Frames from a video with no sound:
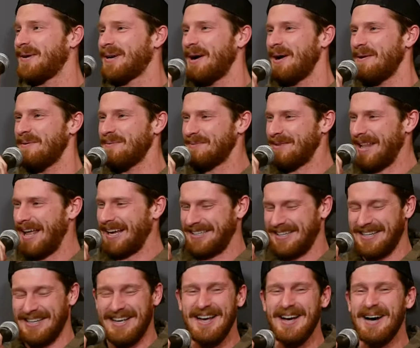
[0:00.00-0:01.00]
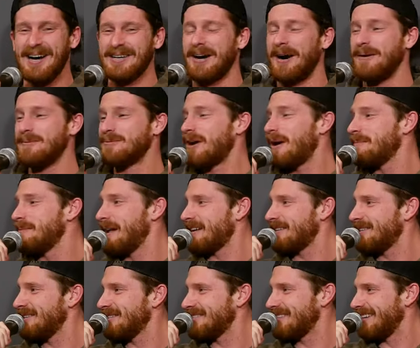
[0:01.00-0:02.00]
a cum drop
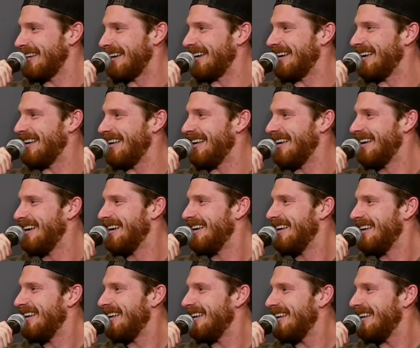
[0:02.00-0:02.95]
necklace. Like, oh, you would give it to